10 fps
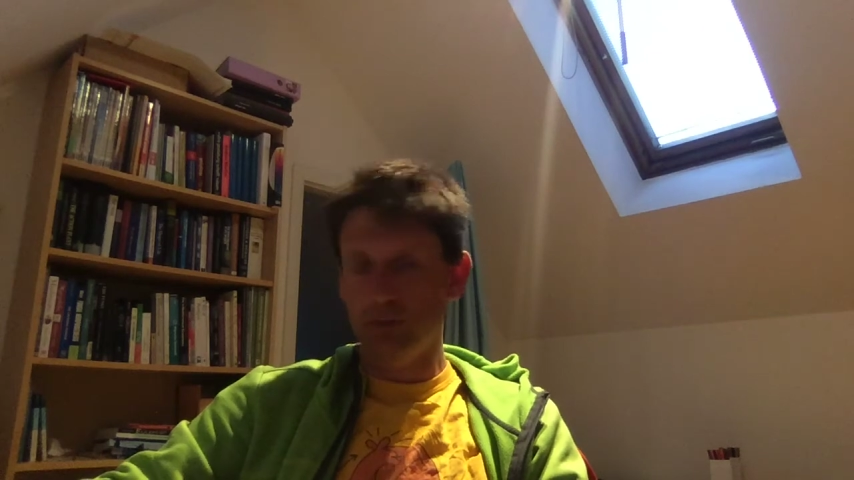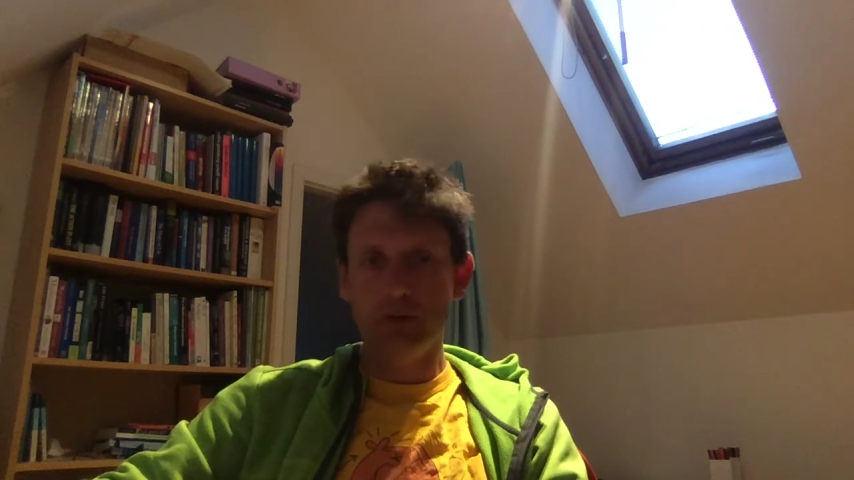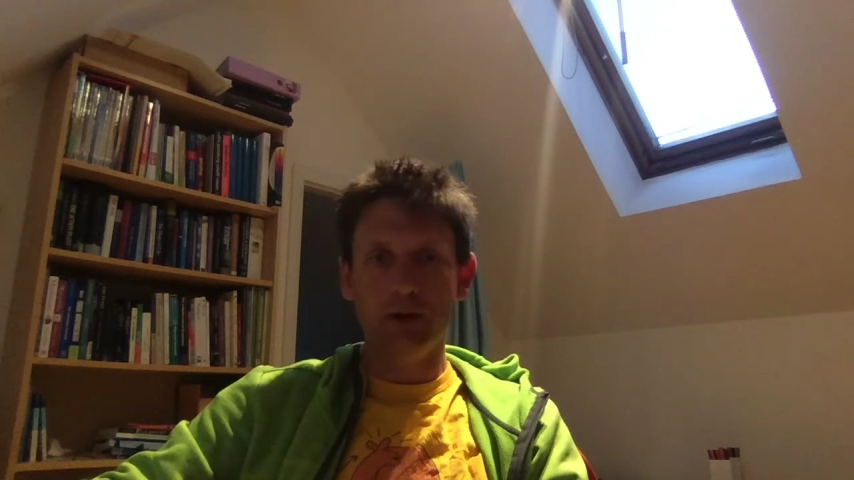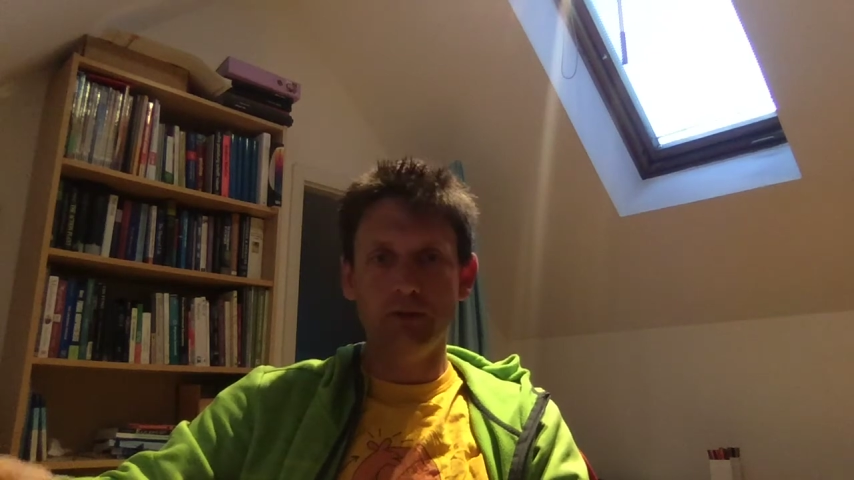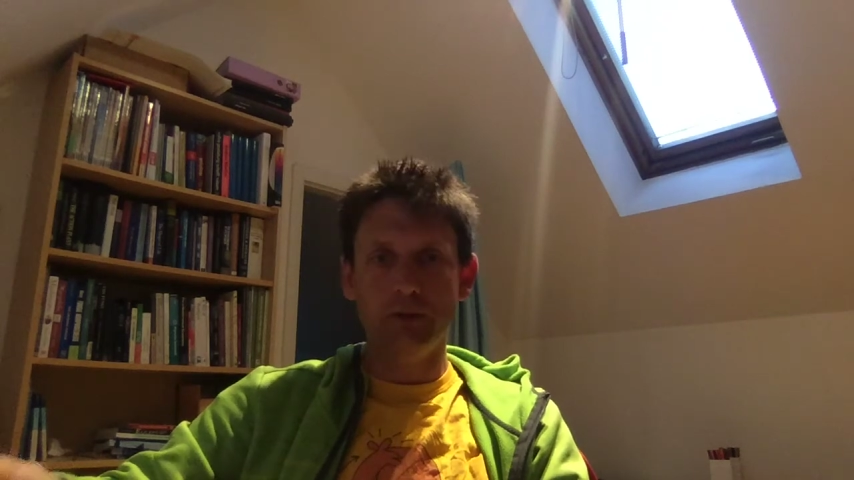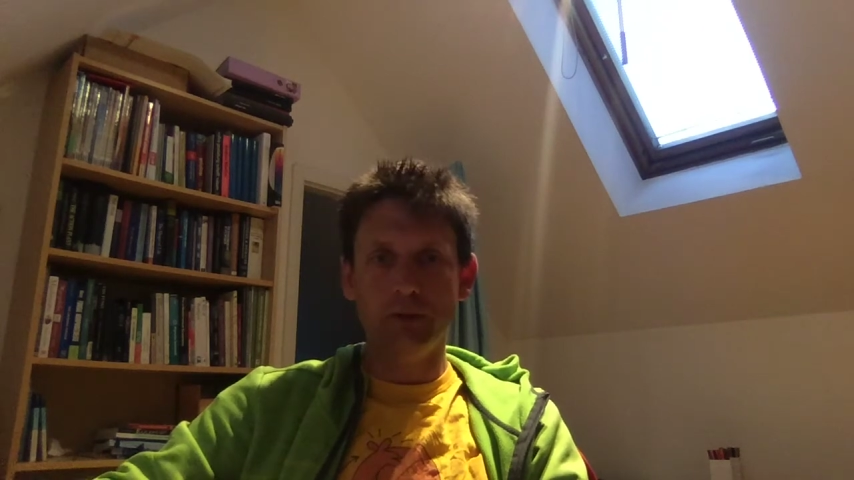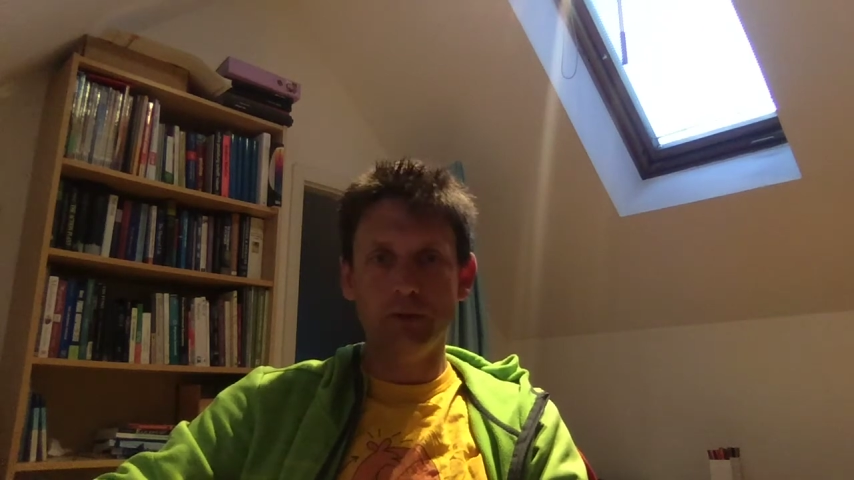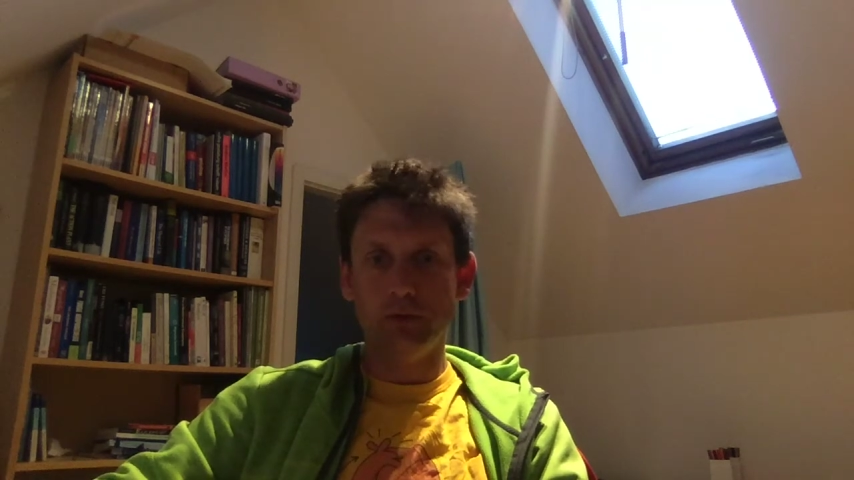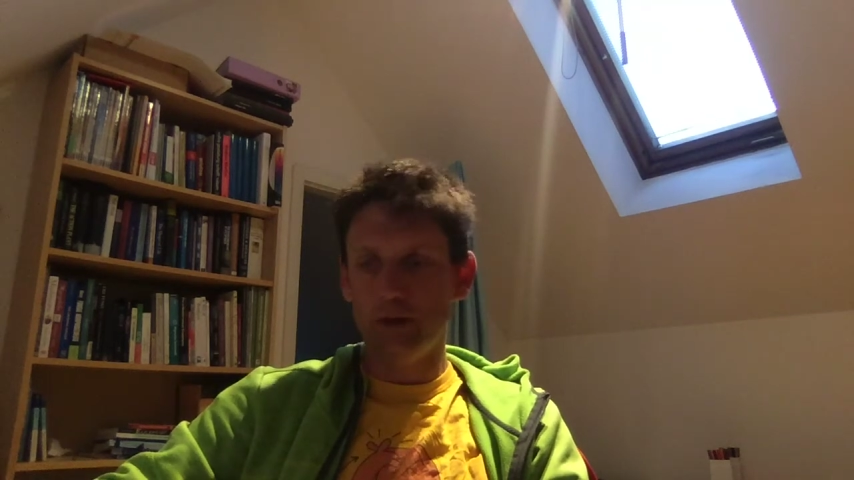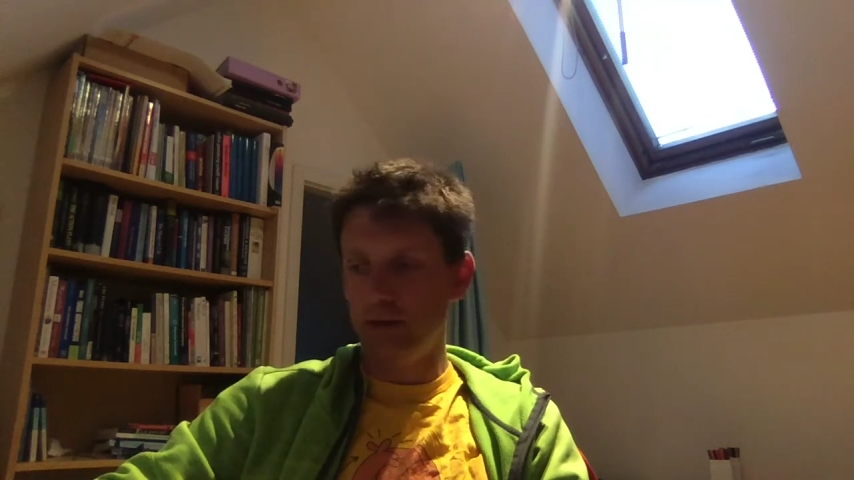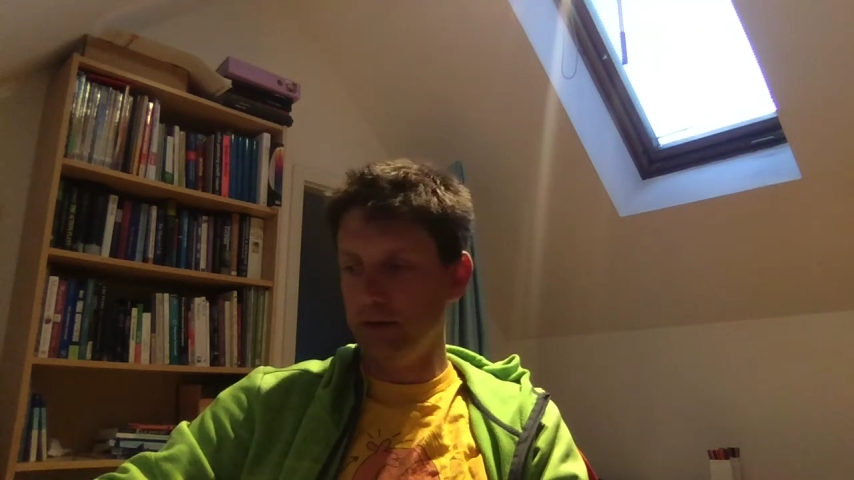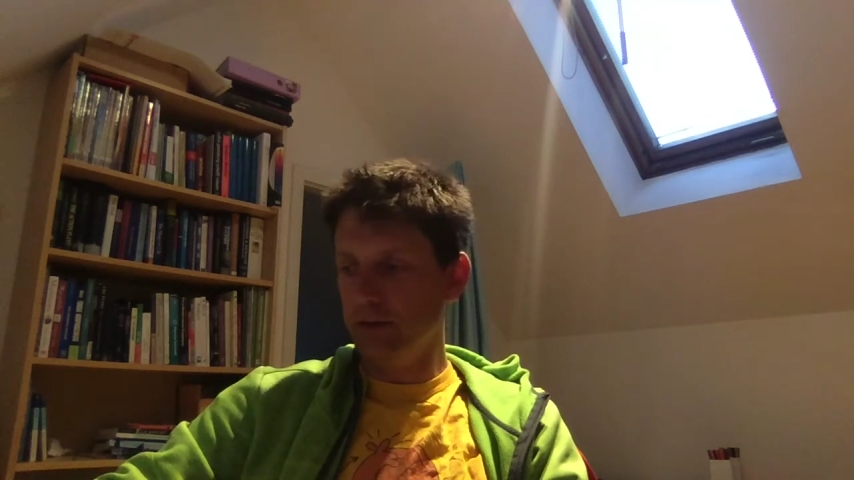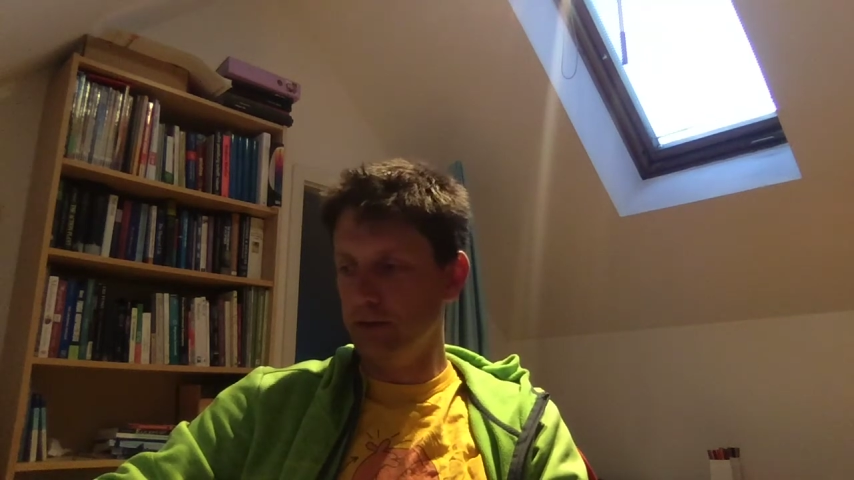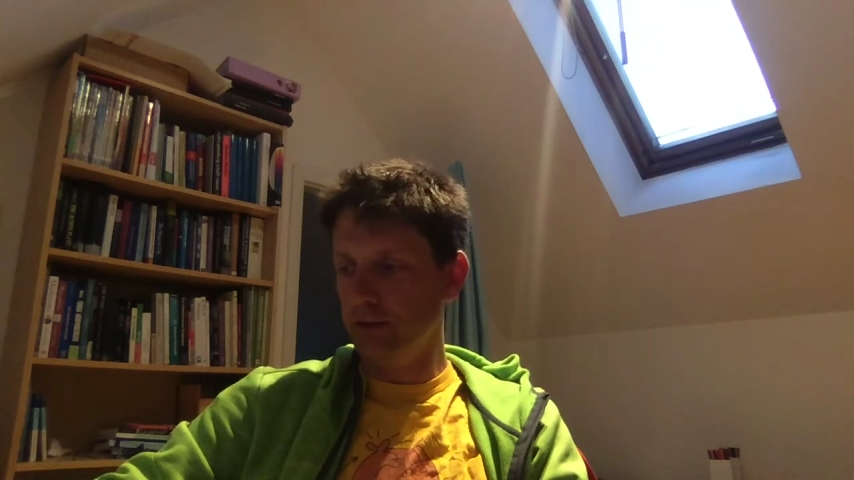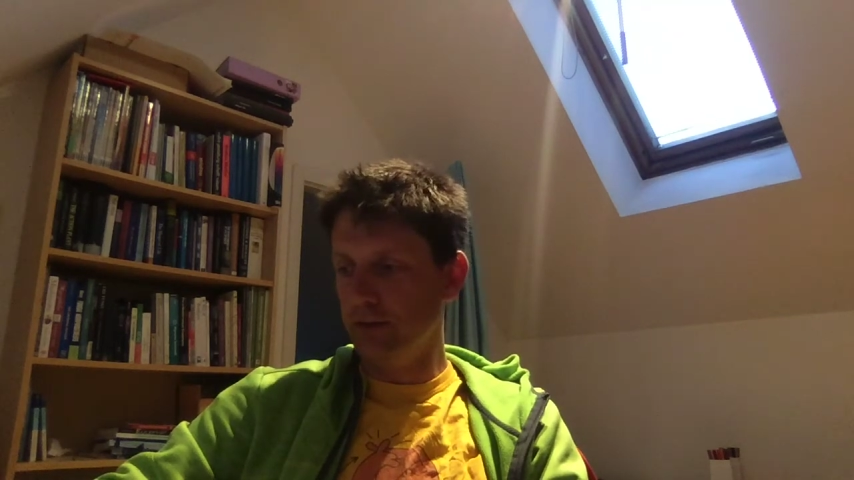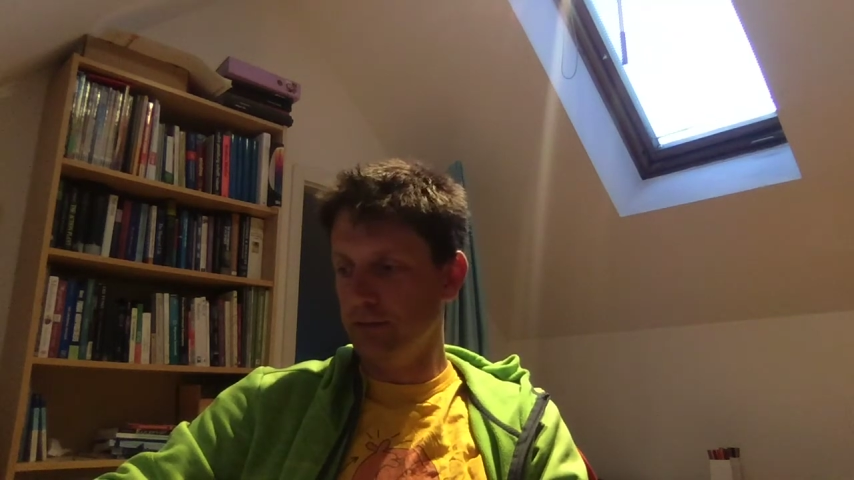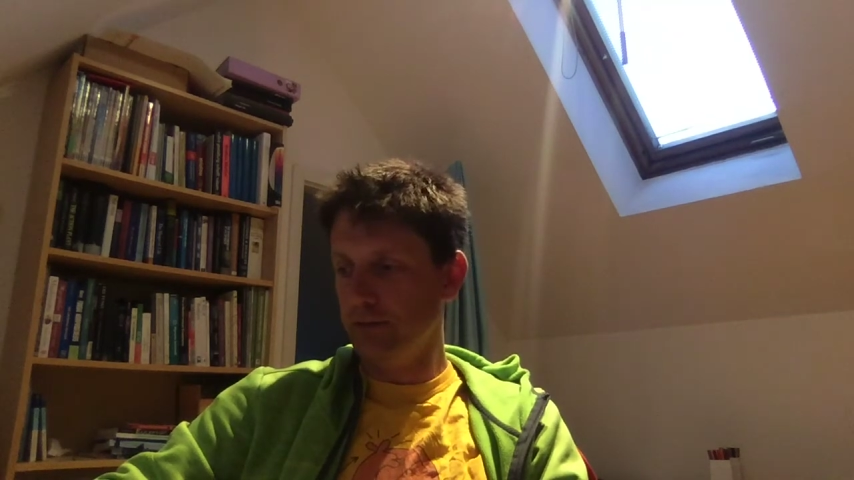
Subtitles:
nice little toy that you can